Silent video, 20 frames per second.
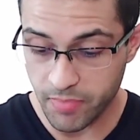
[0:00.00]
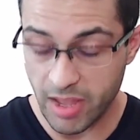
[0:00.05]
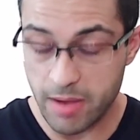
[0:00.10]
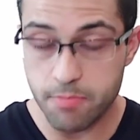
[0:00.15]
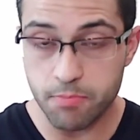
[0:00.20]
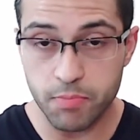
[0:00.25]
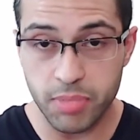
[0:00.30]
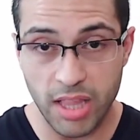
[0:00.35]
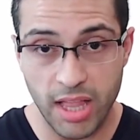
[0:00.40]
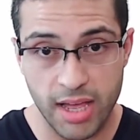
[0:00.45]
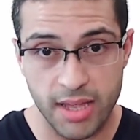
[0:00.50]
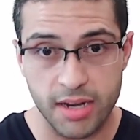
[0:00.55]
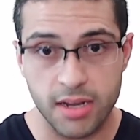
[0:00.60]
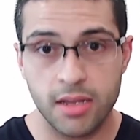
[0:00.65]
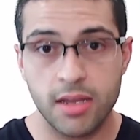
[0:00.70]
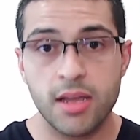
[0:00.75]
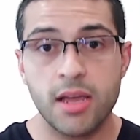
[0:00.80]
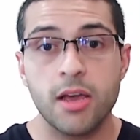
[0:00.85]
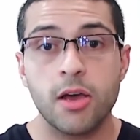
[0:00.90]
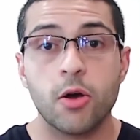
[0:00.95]
Blood.
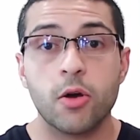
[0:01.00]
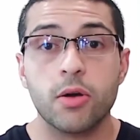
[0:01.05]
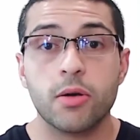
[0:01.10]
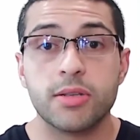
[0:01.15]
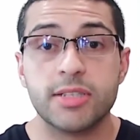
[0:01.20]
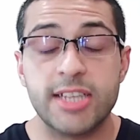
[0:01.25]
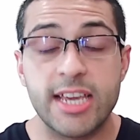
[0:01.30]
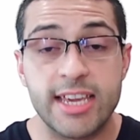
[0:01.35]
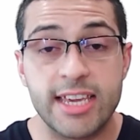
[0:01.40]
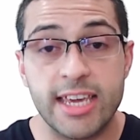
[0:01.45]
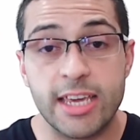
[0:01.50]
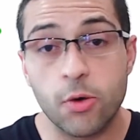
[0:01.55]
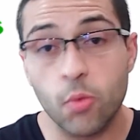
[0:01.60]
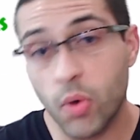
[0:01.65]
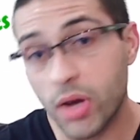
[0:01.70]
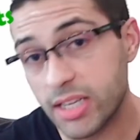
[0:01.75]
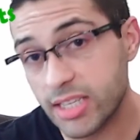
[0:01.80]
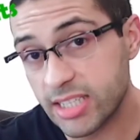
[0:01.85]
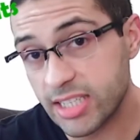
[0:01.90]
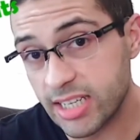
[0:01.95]
Taking
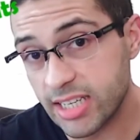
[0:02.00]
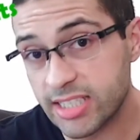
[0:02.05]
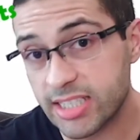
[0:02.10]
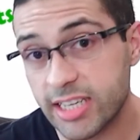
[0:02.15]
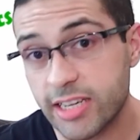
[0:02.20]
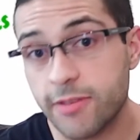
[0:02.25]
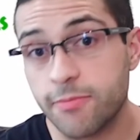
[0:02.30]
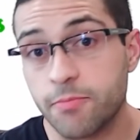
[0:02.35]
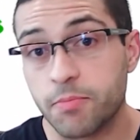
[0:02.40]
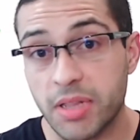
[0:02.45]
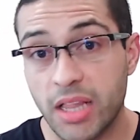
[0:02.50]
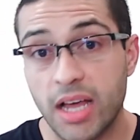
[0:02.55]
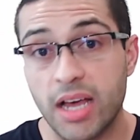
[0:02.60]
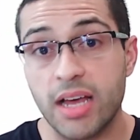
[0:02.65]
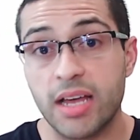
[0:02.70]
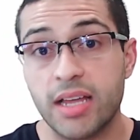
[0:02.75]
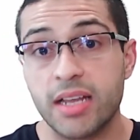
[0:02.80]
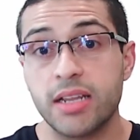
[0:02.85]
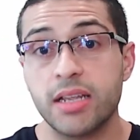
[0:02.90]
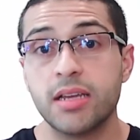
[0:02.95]
1 cc of
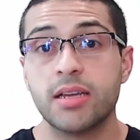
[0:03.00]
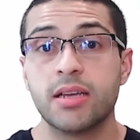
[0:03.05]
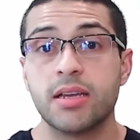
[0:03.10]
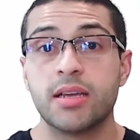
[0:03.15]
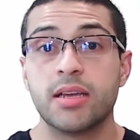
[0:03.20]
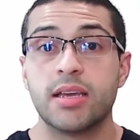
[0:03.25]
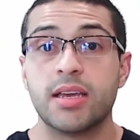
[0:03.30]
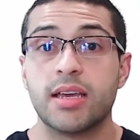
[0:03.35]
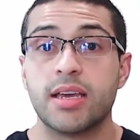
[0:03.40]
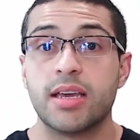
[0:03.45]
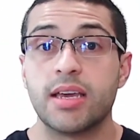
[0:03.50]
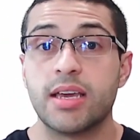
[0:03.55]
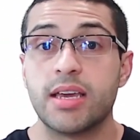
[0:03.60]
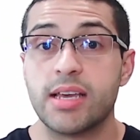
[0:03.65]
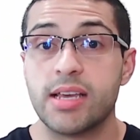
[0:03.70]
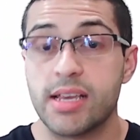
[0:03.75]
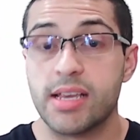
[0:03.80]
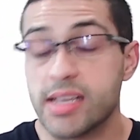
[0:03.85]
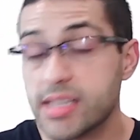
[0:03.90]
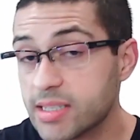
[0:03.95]
blood
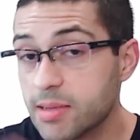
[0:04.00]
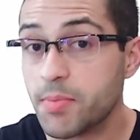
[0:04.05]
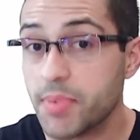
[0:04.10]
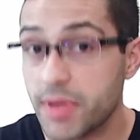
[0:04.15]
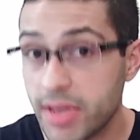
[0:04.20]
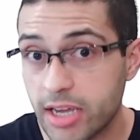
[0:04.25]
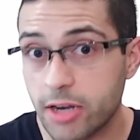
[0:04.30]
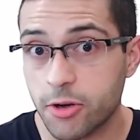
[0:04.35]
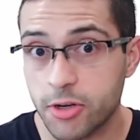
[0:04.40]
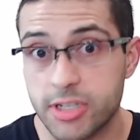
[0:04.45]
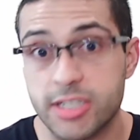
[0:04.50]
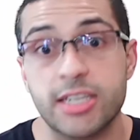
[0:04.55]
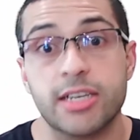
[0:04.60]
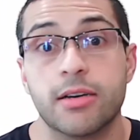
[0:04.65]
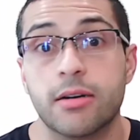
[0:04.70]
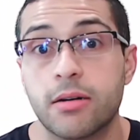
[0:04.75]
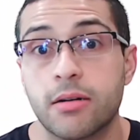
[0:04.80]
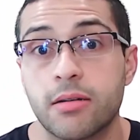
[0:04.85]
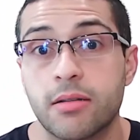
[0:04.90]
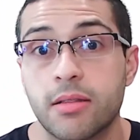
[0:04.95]
is a bigger
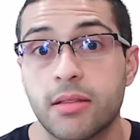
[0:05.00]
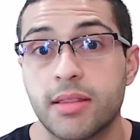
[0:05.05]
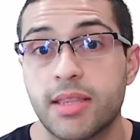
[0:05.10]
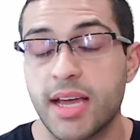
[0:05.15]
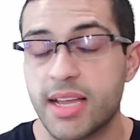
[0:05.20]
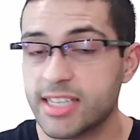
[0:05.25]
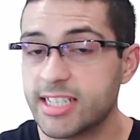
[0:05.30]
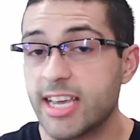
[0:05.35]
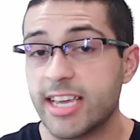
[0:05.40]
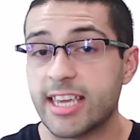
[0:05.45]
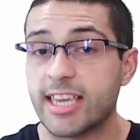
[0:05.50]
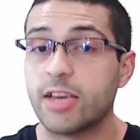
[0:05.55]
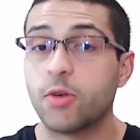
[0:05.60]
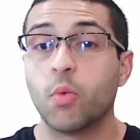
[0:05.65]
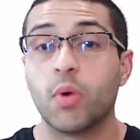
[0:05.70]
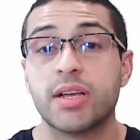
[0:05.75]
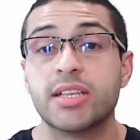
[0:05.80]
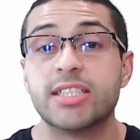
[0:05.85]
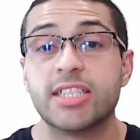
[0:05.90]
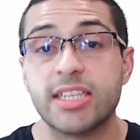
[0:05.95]
deal than taking
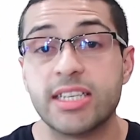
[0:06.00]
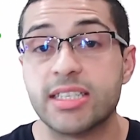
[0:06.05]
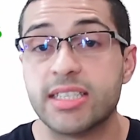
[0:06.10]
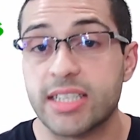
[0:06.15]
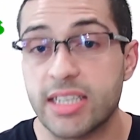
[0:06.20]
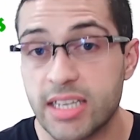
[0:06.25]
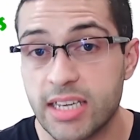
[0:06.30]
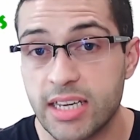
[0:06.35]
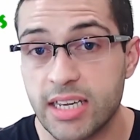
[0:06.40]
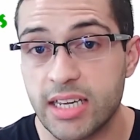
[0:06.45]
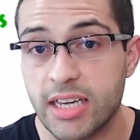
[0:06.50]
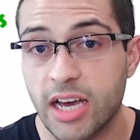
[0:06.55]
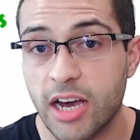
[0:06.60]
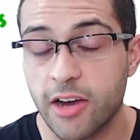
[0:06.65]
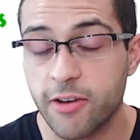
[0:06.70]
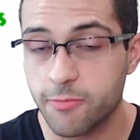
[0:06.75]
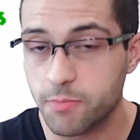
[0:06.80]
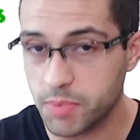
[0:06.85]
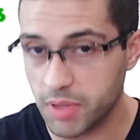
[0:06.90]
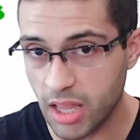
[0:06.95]
1 cc
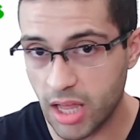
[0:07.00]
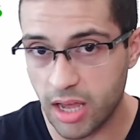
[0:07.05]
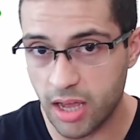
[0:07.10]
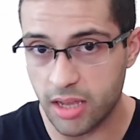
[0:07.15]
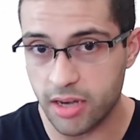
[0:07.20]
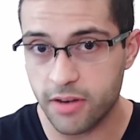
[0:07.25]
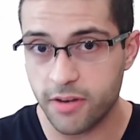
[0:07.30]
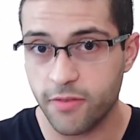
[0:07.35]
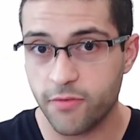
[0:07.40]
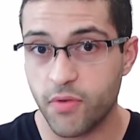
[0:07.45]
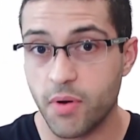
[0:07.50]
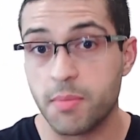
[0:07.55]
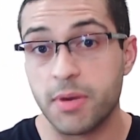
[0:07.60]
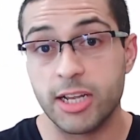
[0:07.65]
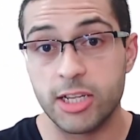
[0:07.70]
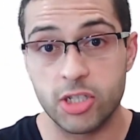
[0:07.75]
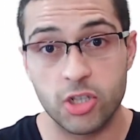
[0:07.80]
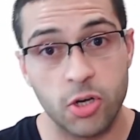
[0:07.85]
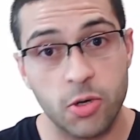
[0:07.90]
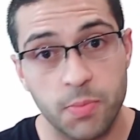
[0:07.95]
of blood from an
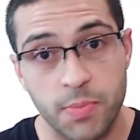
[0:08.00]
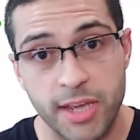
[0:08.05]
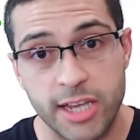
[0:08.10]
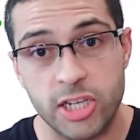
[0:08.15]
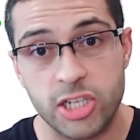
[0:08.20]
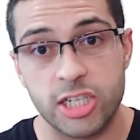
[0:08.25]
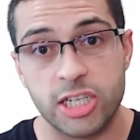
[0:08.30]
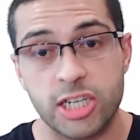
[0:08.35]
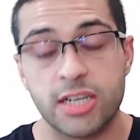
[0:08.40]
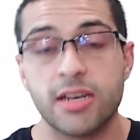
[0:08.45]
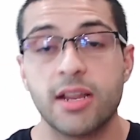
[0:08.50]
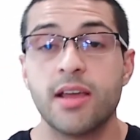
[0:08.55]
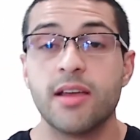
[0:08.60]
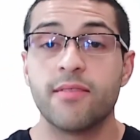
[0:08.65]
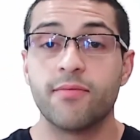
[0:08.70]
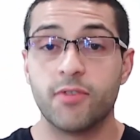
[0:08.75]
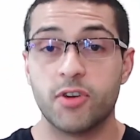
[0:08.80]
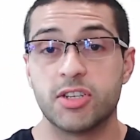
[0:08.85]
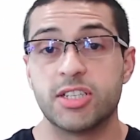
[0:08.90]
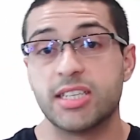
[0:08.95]
adult patient
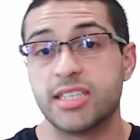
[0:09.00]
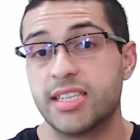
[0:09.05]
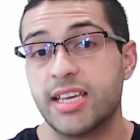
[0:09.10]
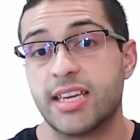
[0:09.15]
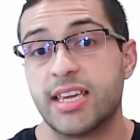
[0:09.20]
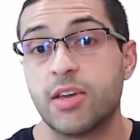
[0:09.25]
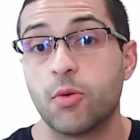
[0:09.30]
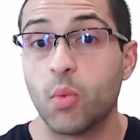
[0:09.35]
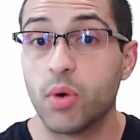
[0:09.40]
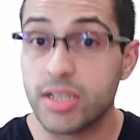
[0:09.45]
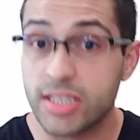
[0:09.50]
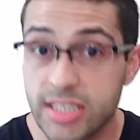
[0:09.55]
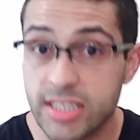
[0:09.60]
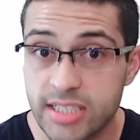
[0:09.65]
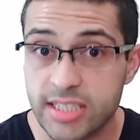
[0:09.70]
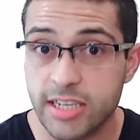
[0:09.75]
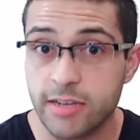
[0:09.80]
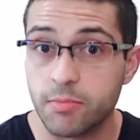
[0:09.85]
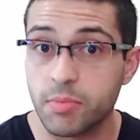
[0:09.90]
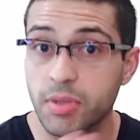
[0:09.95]
versus taking 1
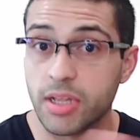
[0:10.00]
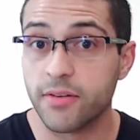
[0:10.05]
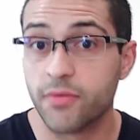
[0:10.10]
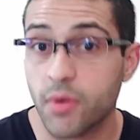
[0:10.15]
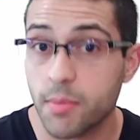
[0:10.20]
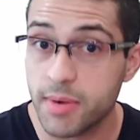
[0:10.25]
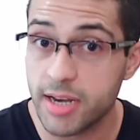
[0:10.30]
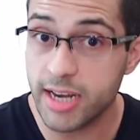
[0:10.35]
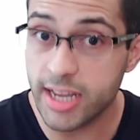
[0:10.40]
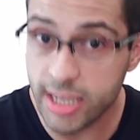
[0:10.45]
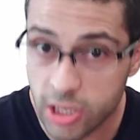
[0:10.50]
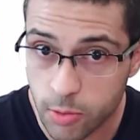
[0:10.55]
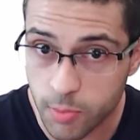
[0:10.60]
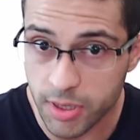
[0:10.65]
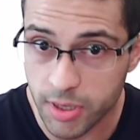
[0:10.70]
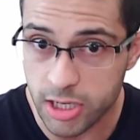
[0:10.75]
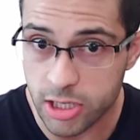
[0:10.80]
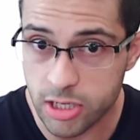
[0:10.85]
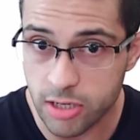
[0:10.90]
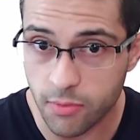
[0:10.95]
cc of blood from a NICU
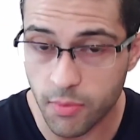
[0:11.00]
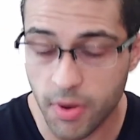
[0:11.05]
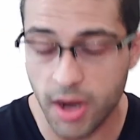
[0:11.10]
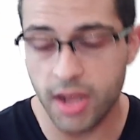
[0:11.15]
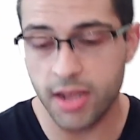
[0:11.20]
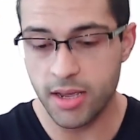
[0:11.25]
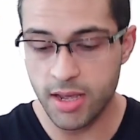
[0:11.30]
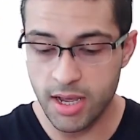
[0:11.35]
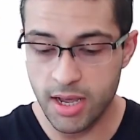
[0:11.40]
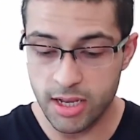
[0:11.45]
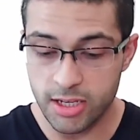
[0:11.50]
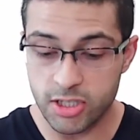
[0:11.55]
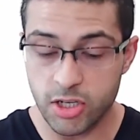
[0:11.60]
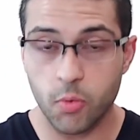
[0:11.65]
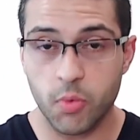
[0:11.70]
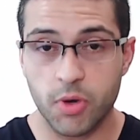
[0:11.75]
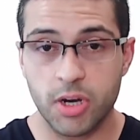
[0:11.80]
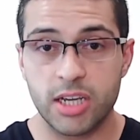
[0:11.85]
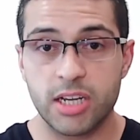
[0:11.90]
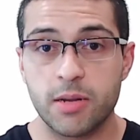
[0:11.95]
patient, right? So
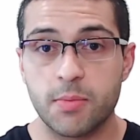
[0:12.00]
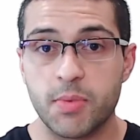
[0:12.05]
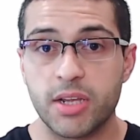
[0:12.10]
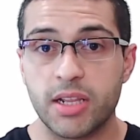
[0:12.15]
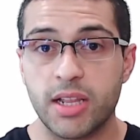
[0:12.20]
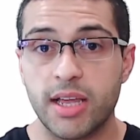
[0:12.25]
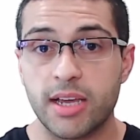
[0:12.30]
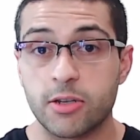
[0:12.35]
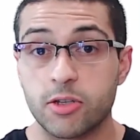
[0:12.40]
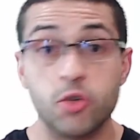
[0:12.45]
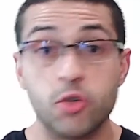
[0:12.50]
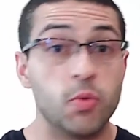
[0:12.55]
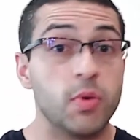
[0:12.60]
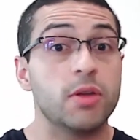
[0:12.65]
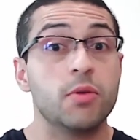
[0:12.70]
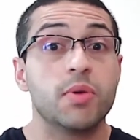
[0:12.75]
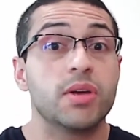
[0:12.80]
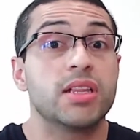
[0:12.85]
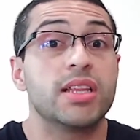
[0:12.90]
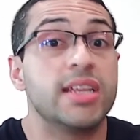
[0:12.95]
we're going to be like, do we
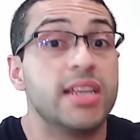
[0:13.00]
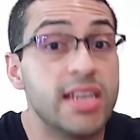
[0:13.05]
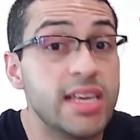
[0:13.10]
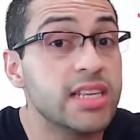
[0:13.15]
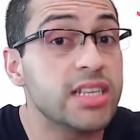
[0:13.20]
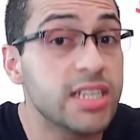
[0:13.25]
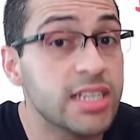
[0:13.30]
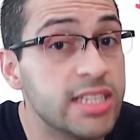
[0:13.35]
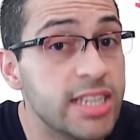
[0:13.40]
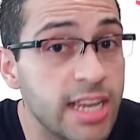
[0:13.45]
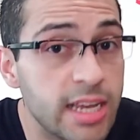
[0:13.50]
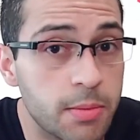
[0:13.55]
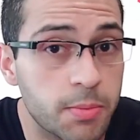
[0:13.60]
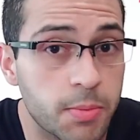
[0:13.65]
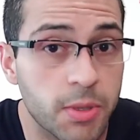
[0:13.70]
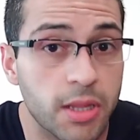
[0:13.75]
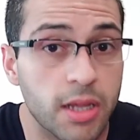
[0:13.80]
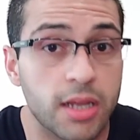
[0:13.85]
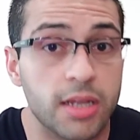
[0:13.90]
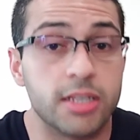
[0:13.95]
really need to take
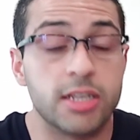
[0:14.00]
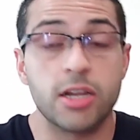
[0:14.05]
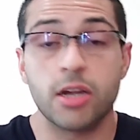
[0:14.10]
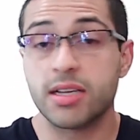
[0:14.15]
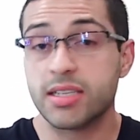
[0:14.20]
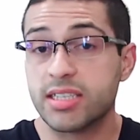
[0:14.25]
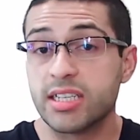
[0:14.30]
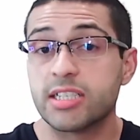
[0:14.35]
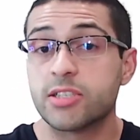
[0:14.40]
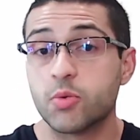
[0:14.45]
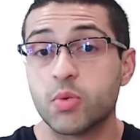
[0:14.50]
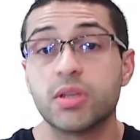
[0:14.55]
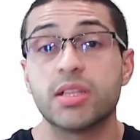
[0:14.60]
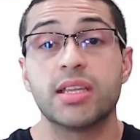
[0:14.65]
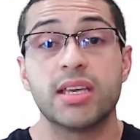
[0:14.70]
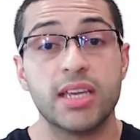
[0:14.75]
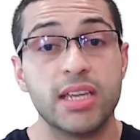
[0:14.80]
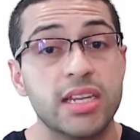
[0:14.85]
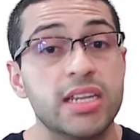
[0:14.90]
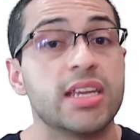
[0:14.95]
blood? Or is this
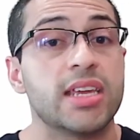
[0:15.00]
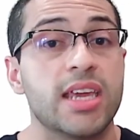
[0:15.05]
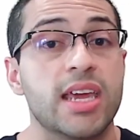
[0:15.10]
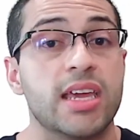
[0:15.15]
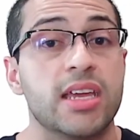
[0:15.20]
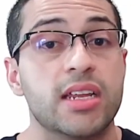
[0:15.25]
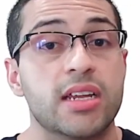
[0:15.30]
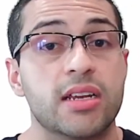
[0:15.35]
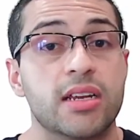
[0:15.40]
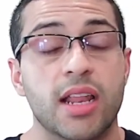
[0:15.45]
really indicated?